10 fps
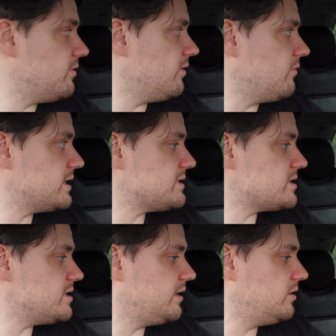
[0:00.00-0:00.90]
what it's
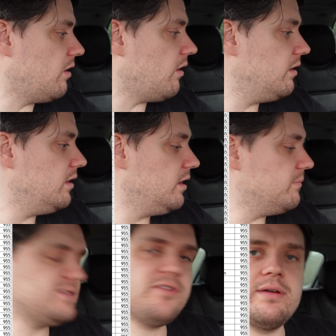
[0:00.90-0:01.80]
actually got.
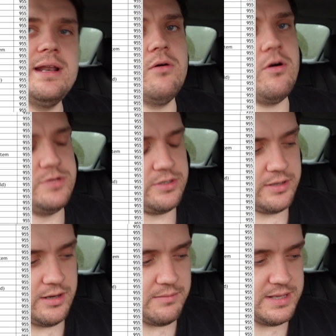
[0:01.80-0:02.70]
But it's a very low option
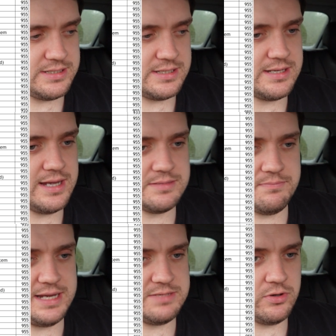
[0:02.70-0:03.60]
car, let's just say. It's
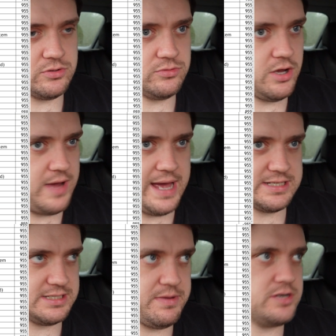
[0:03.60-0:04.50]
base model, no air
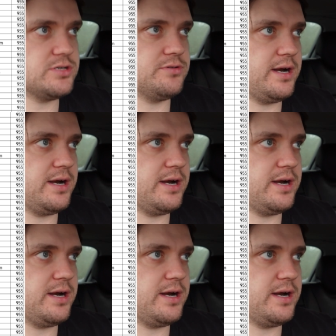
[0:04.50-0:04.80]
suspension or